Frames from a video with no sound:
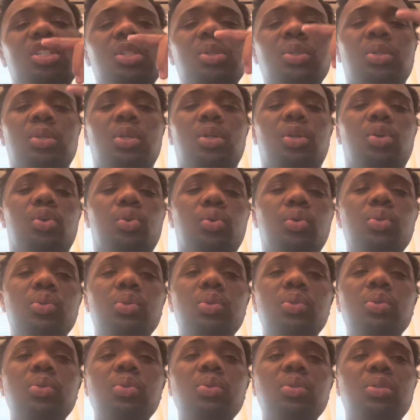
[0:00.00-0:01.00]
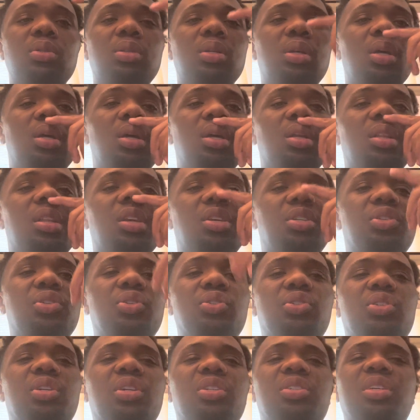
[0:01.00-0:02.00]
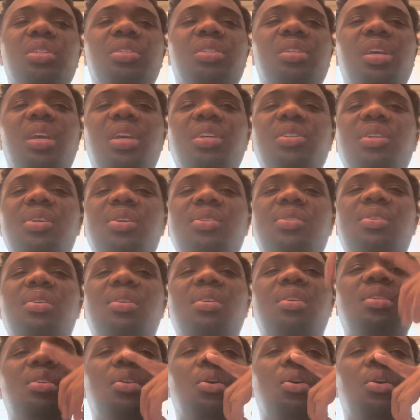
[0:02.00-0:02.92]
year was on a cruise. This is it's just it's just you